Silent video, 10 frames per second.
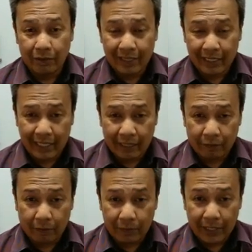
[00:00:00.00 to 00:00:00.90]
So in this case,
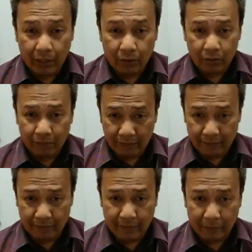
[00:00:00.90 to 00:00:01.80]
from yellow,
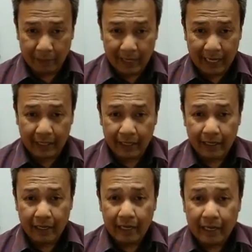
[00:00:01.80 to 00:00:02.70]
the black
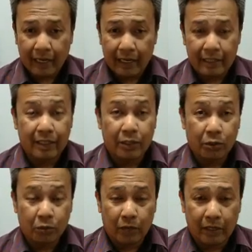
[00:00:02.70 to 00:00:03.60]
is the
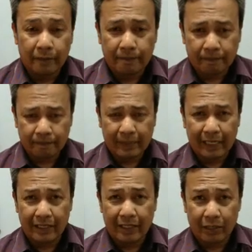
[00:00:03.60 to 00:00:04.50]
new one,
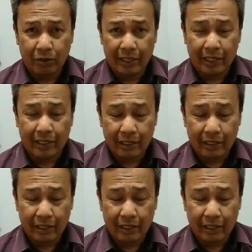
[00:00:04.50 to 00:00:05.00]
is the newly